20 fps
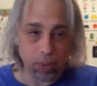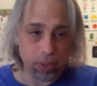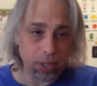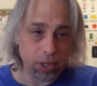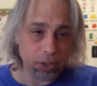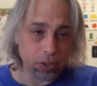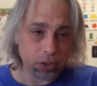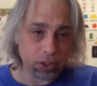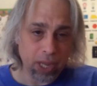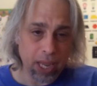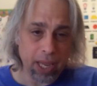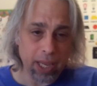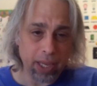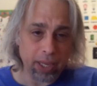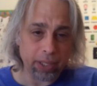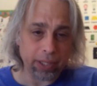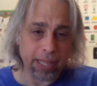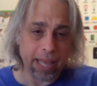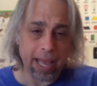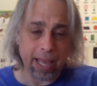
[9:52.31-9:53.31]
And they're
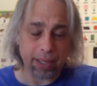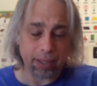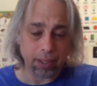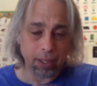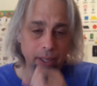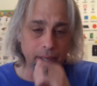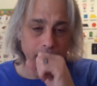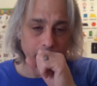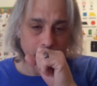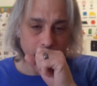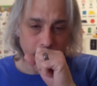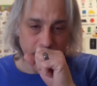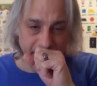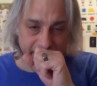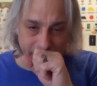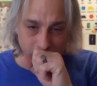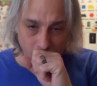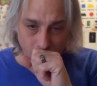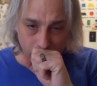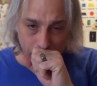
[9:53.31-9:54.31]
saying that they
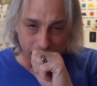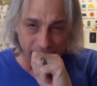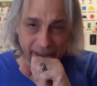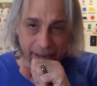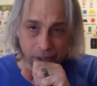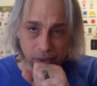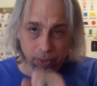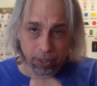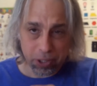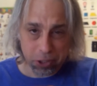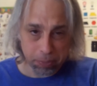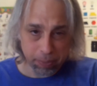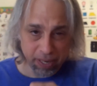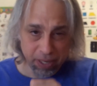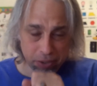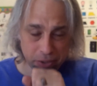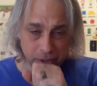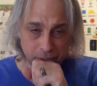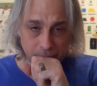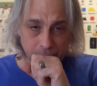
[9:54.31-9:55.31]
hope by
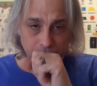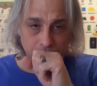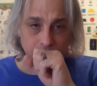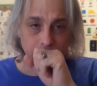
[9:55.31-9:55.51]
Christmas